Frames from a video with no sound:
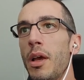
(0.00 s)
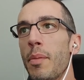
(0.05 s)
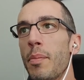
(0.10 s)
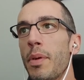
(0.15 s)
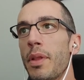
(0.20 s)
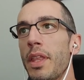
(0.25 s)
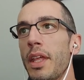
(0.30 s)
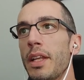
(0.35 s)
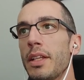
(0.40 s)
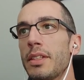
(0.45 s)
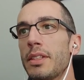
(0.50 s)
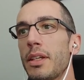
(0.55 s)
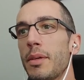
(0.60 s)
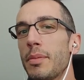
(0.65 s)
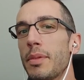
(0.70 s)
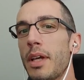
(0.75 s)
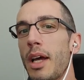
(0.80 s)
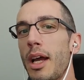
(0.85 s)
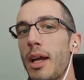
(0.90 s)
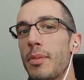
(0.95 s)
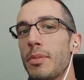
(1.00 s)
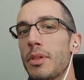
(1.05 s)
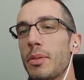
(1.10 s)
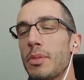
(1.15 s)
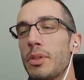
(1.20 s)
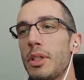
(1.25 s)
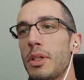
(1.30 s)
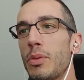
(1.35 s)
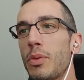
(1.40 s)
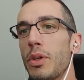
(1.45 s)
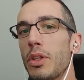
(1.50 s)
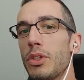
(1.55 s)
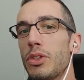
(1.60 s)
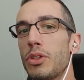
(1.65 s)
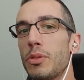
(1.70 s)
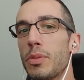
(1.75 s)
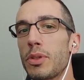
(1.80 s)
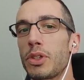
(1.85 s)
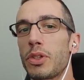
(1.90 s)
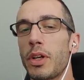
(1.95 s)
but then sometimes I'm seeing where the
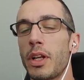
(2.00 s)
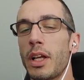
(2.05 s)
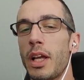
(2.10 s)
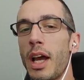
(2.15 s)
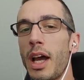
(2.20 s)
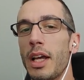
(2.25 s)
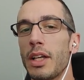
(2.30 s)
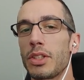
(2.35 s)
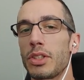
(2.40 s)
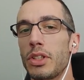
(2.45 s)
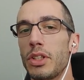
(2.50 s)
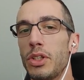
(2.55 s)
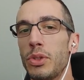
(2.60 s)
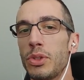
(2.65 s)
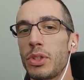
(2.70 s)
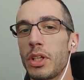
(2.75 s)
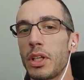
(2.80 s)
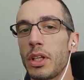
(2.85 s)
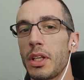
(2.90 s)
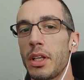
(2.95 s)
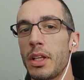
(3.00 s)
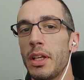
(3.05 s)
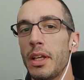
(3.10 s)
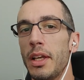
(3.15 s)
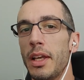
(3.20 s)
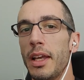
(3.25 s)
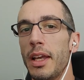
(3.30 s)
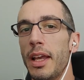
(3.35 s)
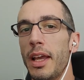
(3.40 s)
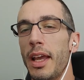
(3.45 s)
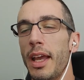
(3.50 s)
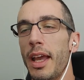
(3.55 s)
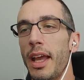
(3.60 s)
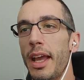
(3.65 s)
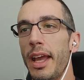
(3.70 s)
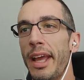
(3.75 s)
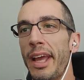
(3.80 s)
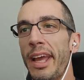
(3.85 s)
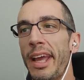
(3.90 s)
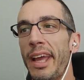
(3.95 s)
super shredded guy is losing,
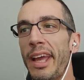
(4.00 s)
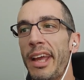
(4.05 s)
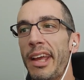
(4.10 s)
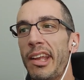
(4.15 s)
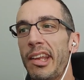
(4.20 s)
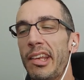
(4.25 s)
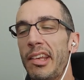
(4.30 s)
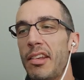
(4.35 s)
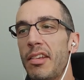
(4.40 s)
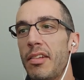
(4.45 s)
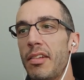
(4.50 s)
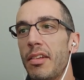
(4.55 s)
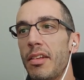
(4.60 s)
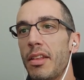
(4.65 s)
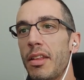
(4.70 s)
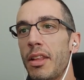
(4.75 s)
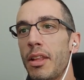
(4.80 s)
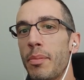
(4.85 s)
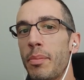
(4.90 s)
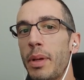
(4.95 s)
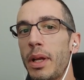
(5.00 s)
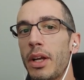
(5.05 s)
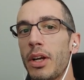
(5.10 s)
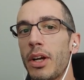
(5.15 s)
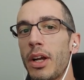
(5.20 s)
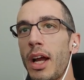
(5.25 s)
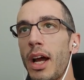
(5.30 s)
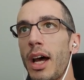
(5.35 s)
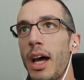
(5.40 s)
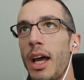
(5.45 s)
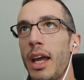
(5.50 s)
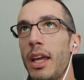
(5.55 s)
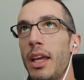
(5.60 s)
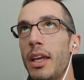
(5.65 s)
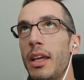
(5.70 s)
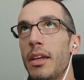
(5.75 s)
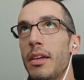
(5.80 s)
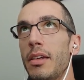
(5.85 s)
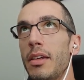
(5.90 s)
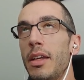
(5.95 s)
and the bigger guy,
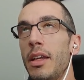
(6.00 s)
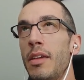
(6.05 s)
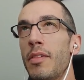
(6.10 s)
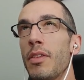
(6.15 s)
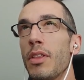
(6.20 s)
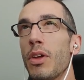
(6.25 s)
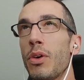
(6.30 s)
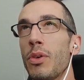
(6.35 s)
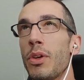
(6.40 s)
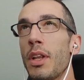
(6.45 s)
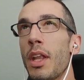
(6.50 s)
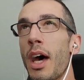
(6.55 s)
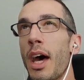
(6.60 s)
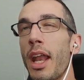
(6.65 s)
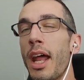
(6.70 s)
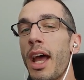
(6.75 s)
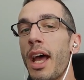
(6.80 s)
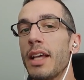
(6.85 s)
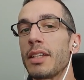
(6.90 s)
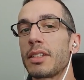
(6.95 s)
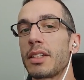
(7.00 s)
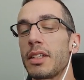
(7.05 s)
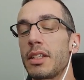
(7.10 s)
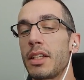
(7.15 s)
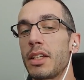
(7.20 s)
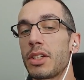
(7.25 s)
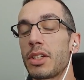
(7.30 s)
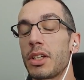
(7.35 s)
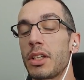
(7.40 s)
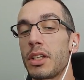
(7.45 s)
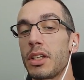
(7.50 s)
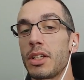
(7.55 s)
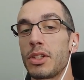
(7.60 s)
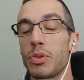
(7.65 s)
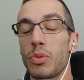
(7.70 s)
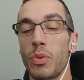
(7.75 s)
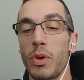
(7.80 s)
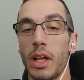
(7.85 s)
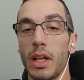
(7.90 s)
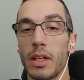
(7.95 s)
even though not as conditioned, is
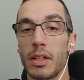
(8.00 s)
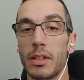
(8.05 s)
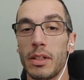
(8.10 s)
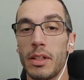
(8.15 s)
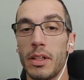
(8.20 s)
winning.